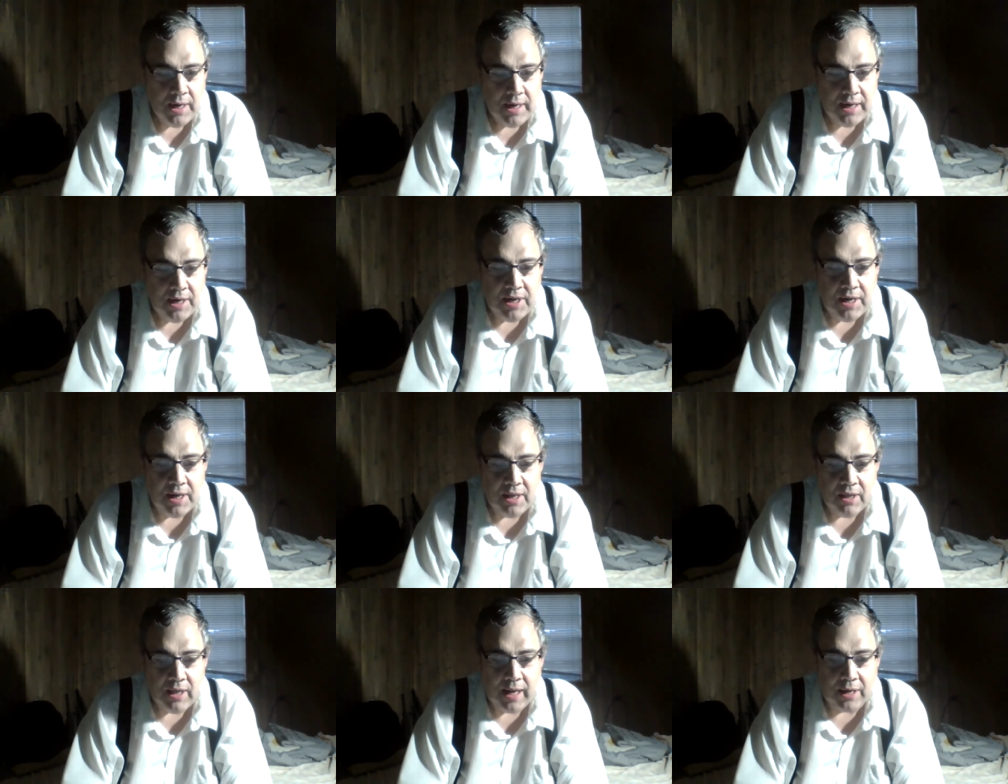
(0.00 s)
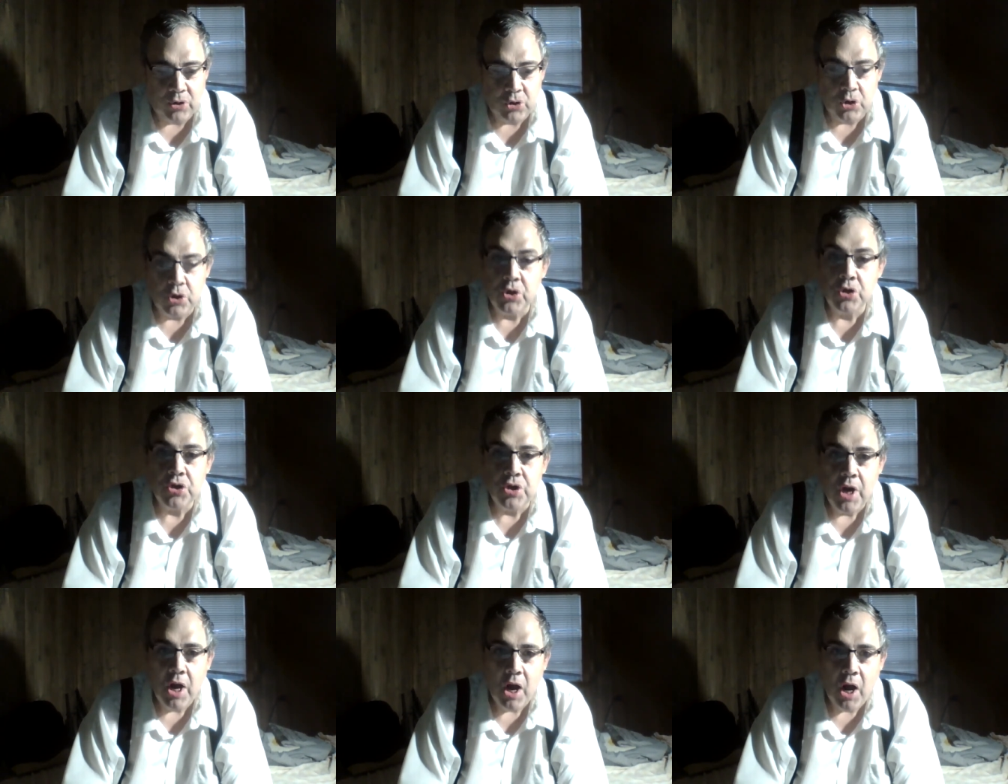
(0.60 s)
in the
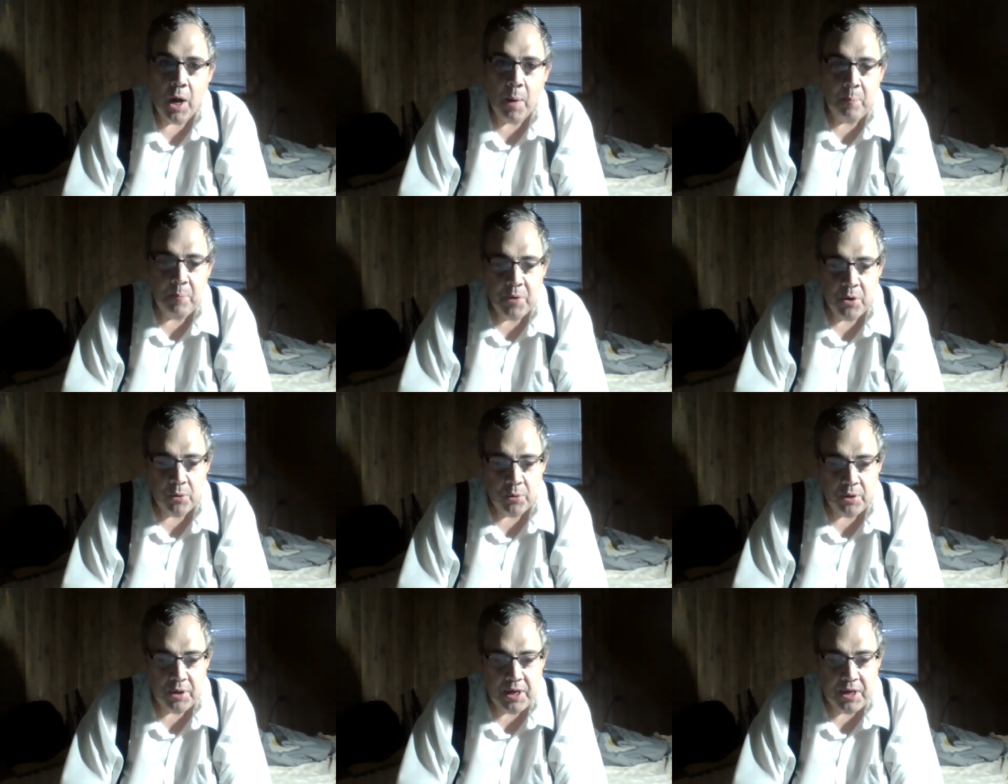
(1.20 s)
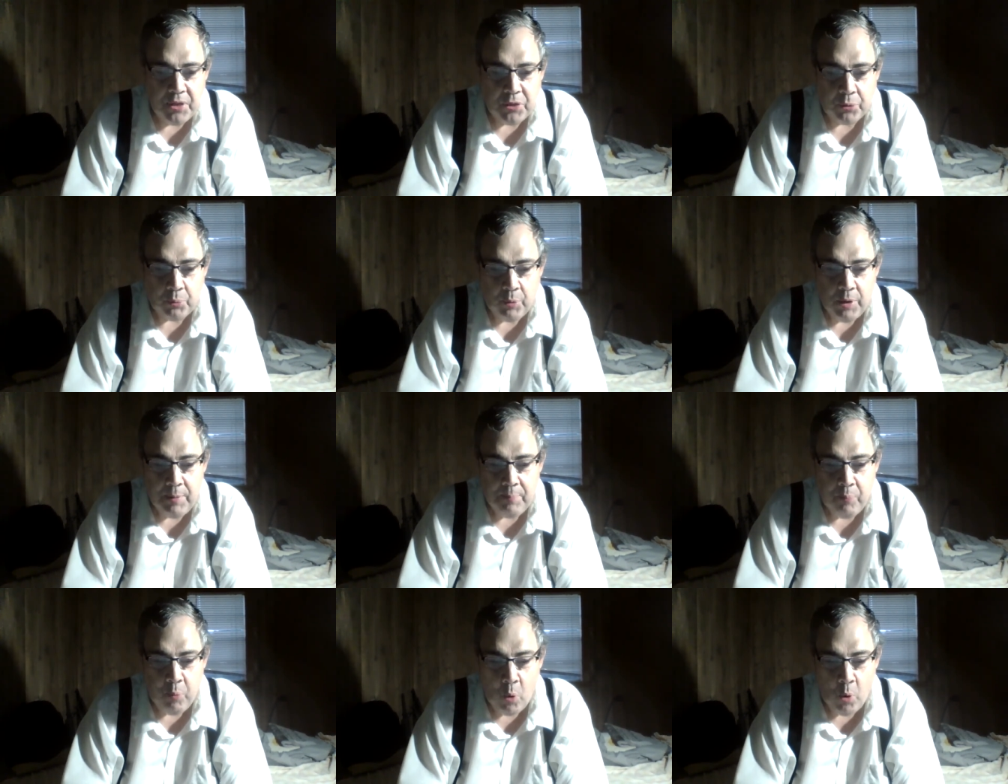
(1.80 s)
elections up nearly
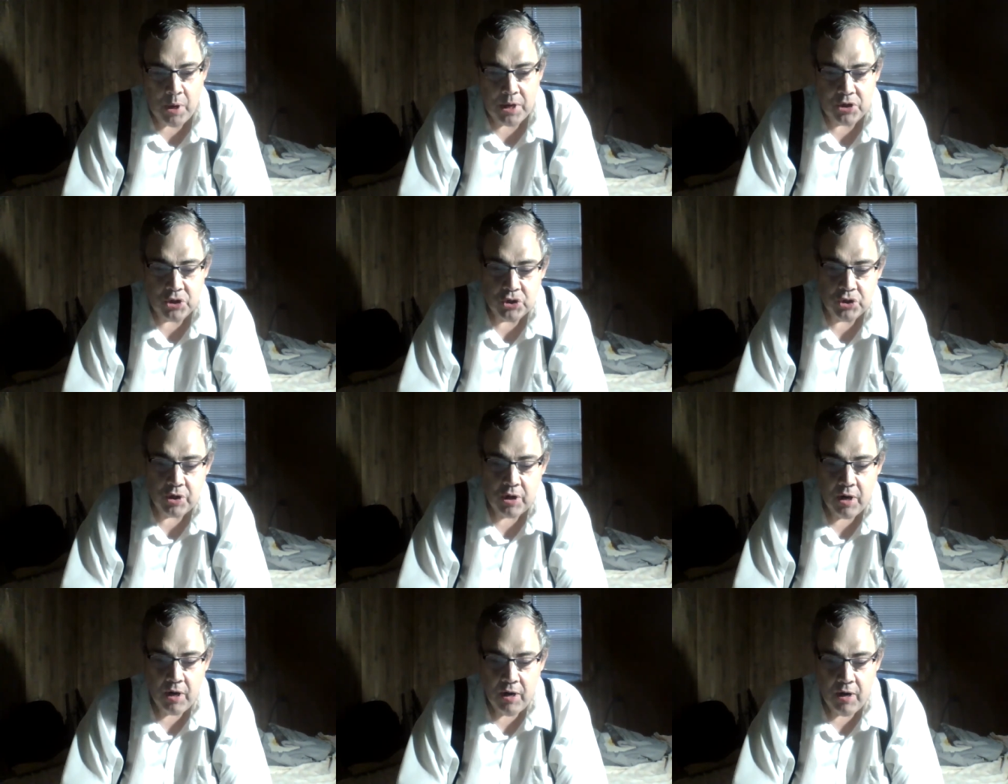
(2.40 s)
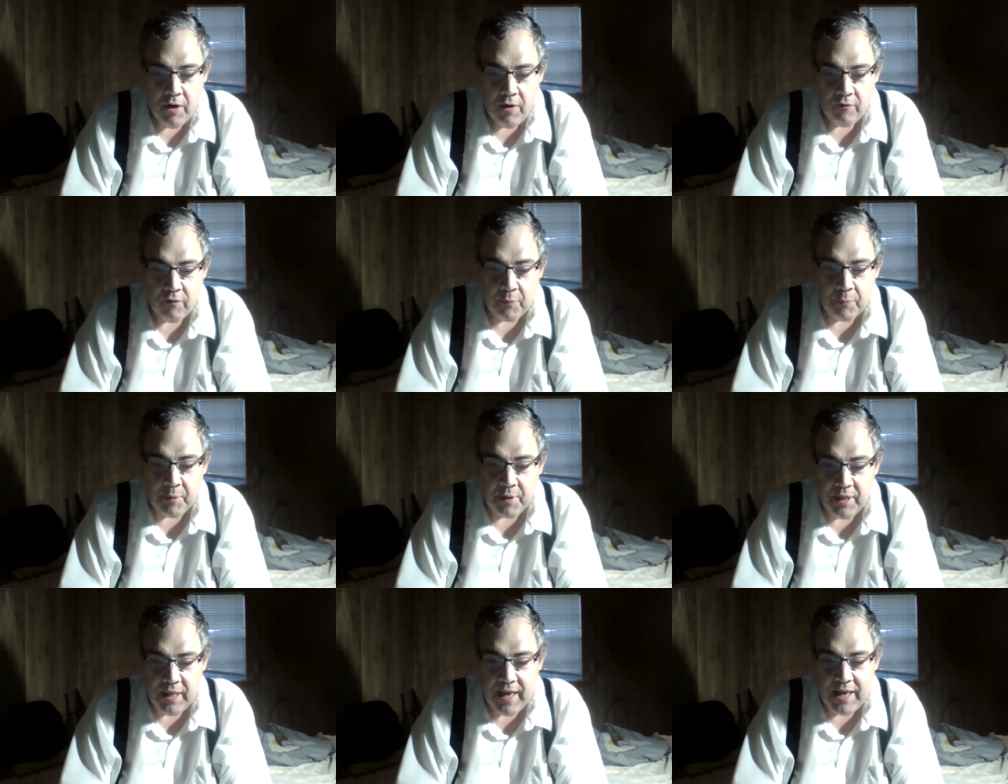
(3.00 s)
three points
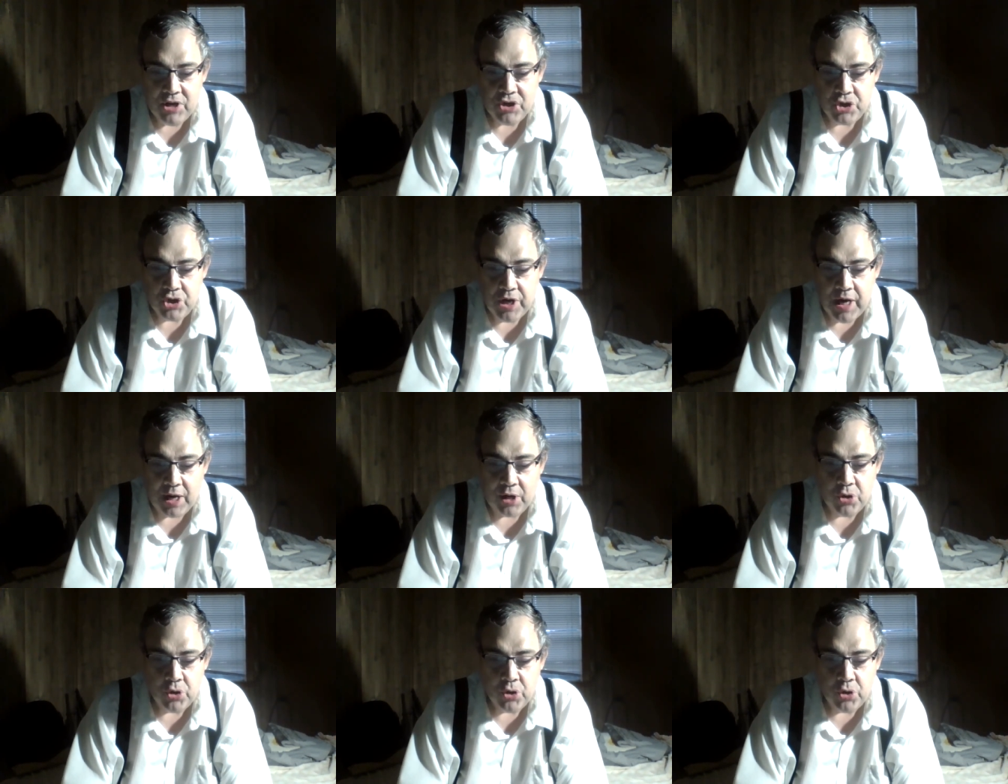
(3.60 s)
from the last